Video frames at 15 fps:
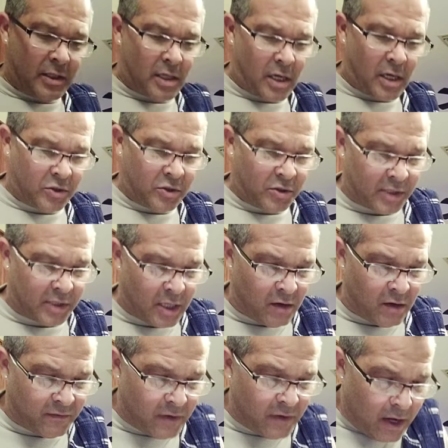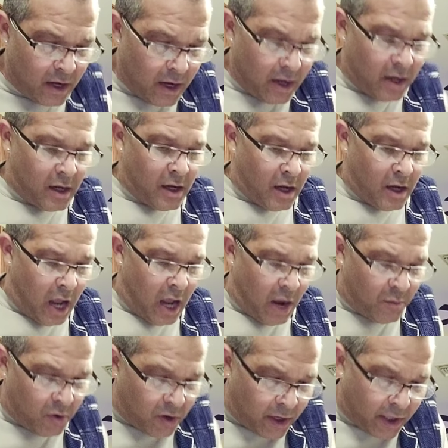to cut yourself.
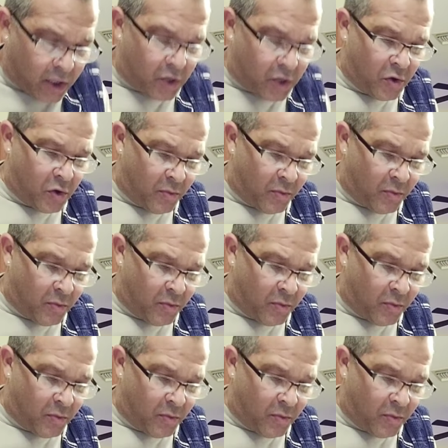And we're going to cube